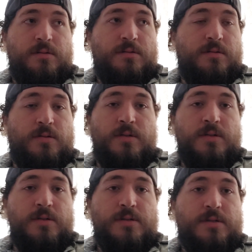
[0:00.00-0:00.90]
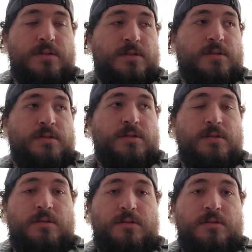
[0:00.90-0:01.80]
corners,
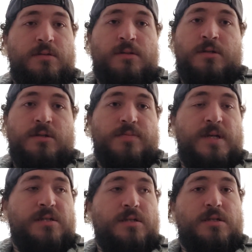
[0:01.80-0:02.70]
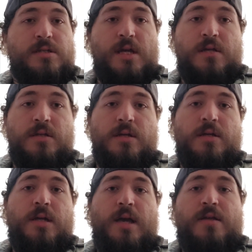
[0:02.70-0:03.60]
especially the
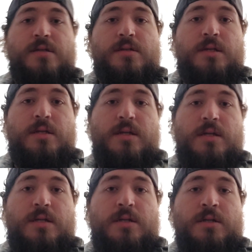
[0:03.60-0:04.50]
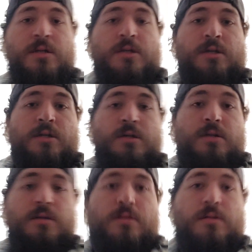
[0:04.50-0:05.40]
secondary, has to like get it
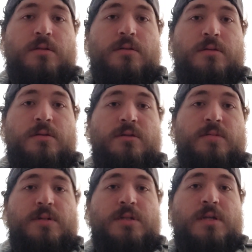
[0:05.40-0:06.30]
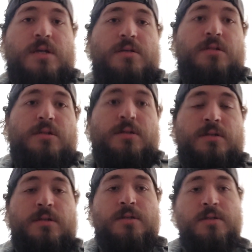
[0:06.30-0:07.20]
a little bit together.
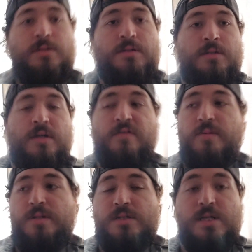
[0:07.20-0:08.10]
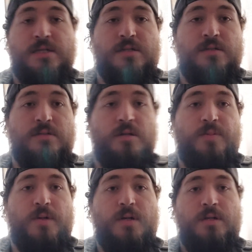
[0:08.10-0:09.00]
Everybody just has to do their
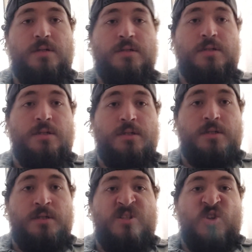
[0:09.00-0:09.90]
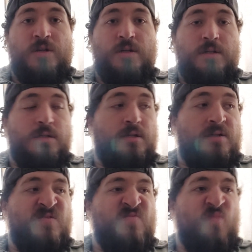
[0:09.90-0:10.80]
part.
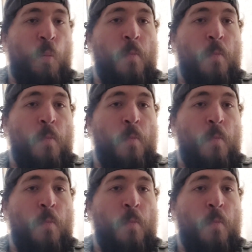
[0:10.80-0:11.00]
And